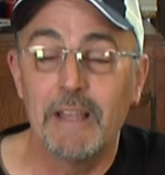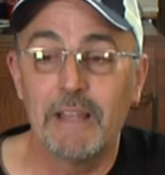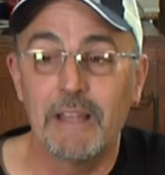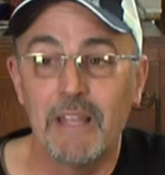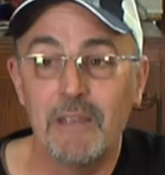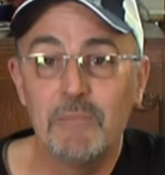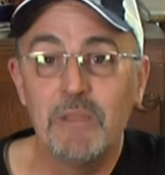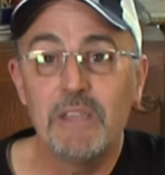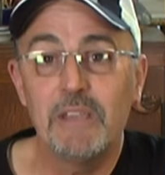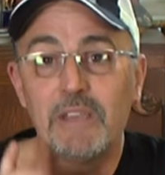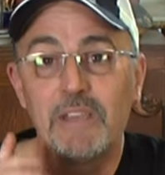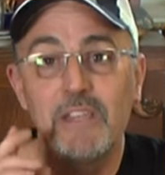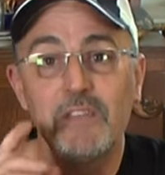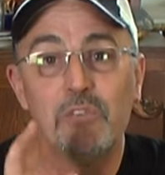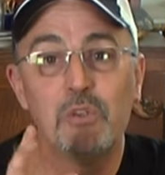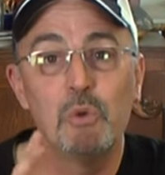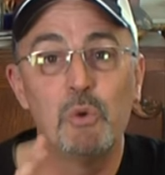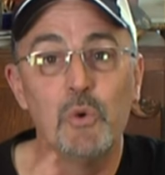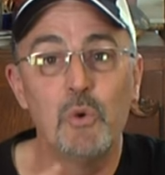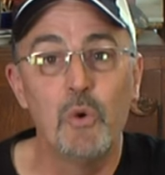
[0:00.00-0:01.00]
Let me give
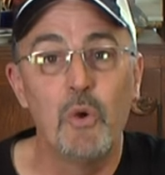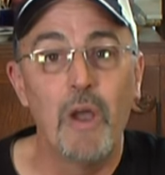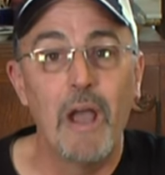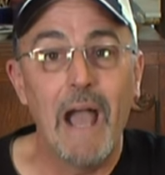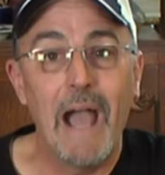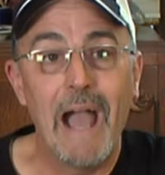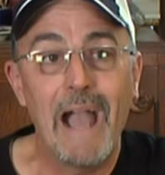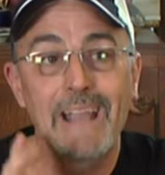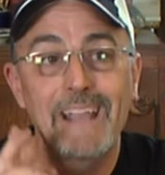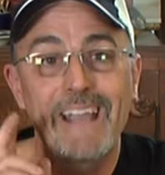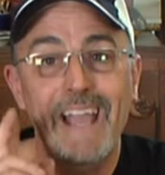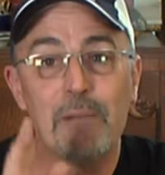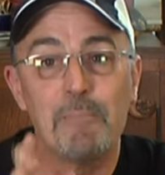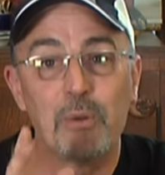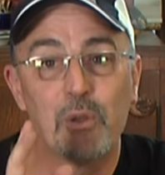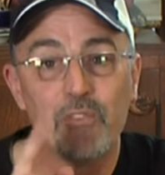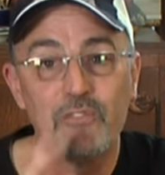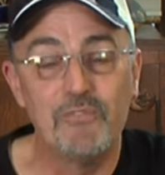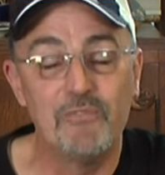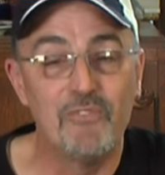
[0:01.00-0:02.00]
you a
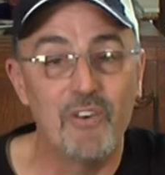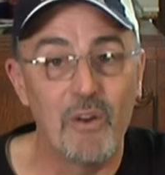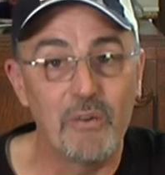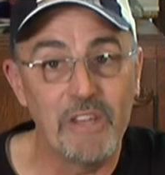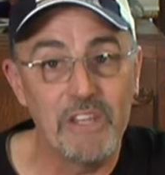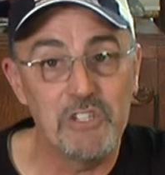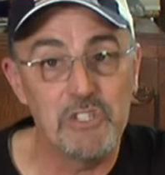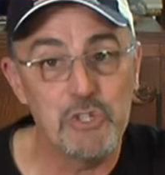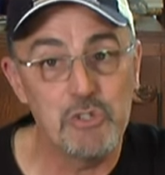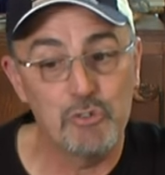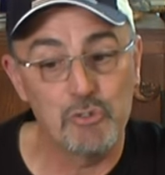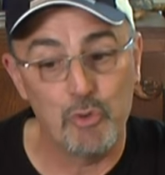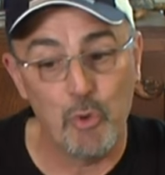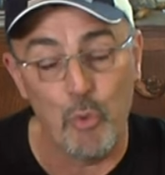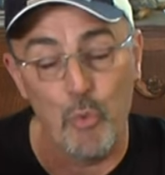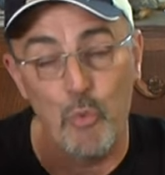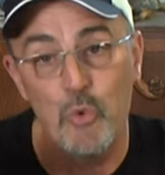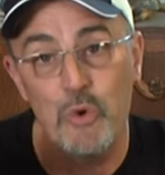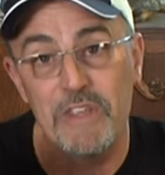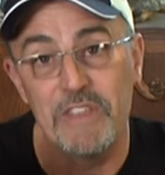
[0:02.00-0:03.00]
couple of variations
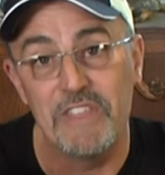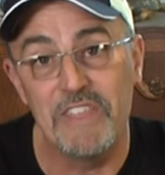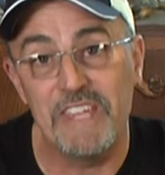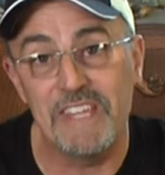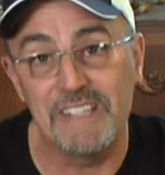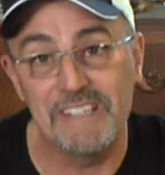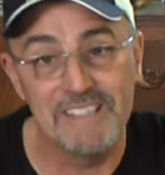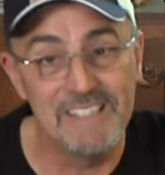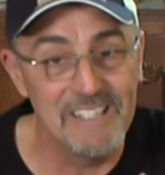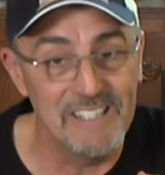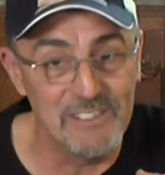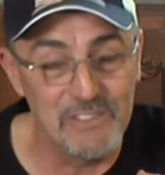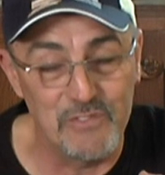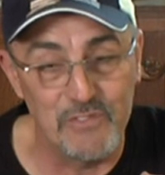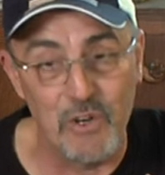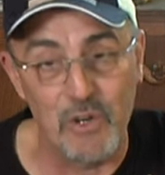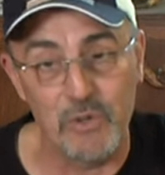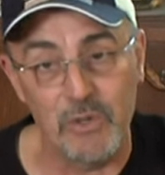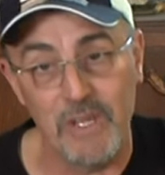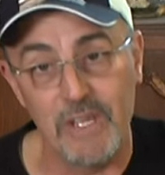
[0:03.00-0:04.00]
within this
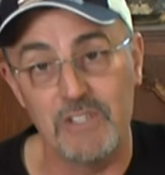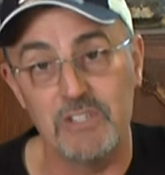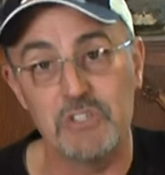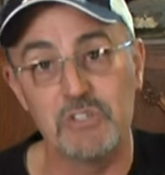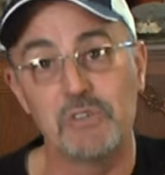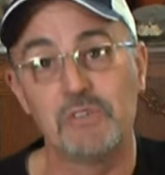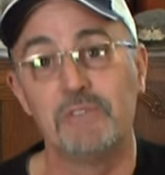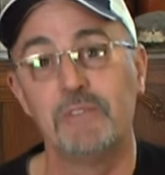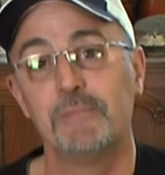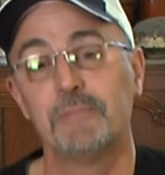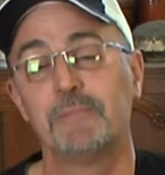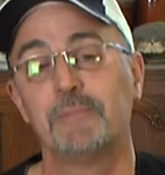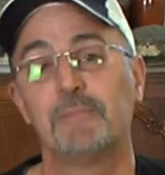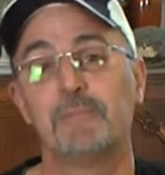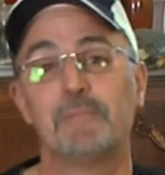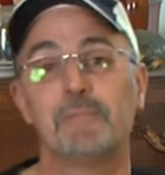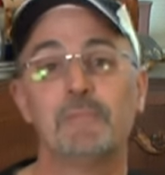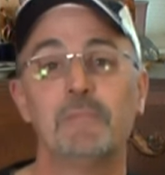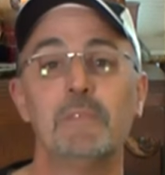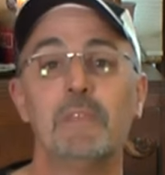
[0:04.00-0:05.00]
variation.
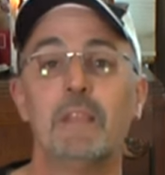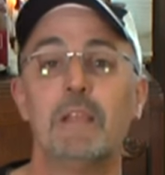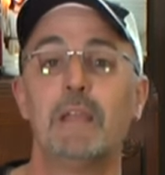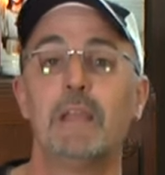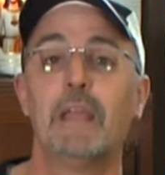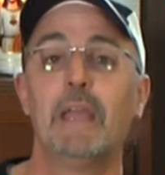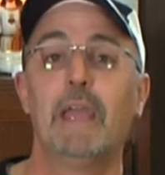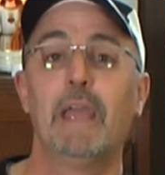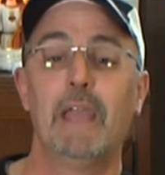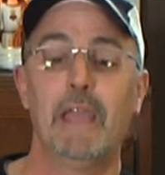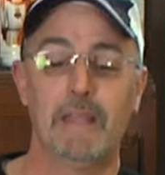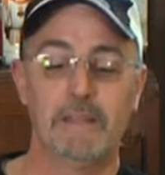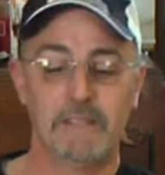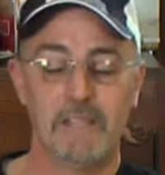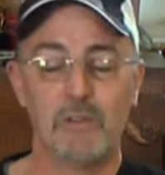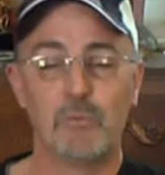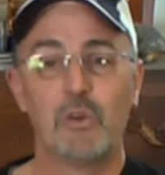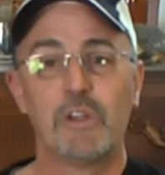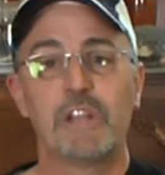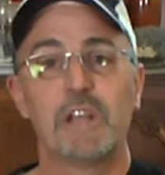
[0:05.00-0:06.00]
Hmm? And
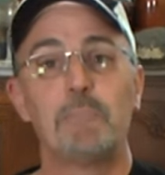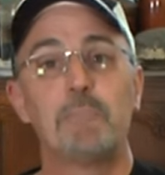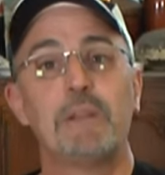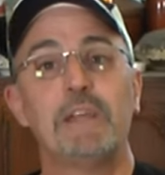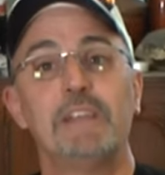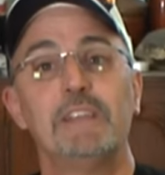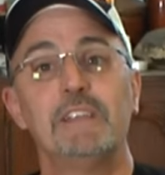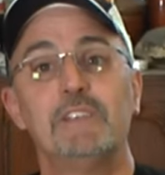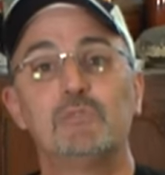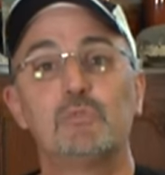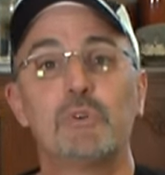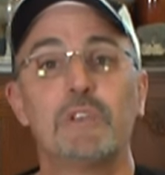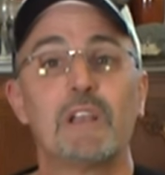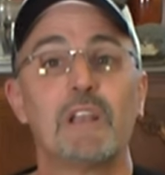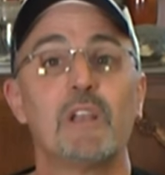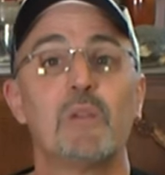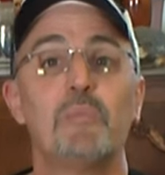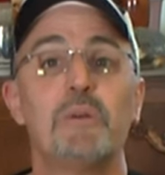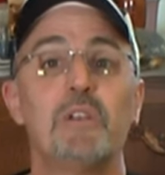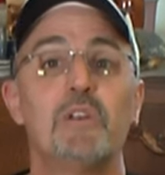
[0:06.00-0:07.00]
then we're going to play this with a
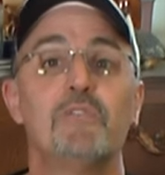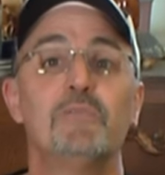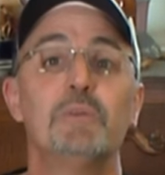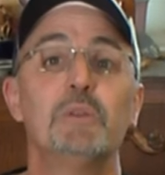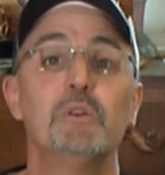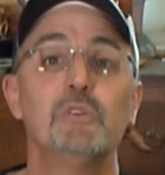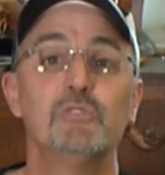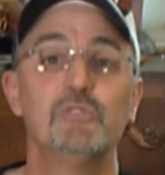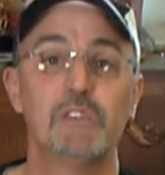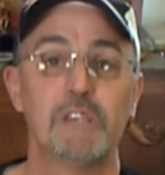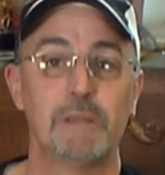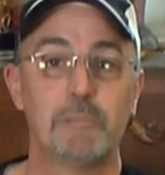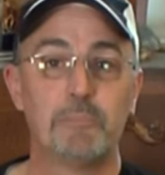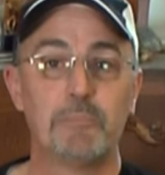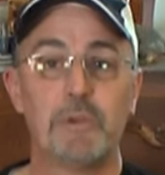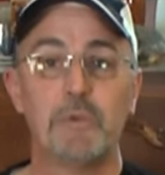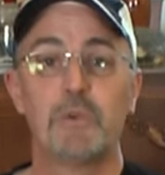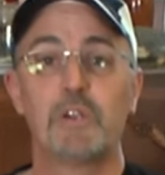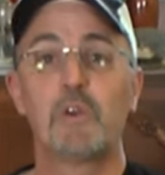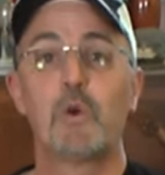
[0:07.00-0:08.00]
little bit of music,
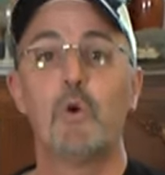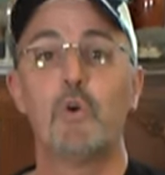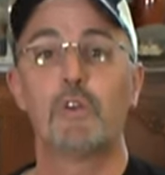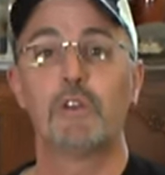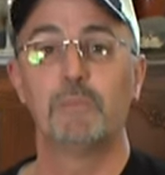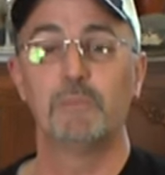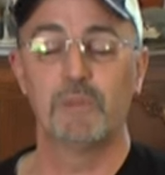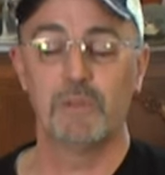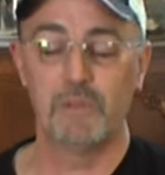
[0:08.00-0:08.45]
pre-recorded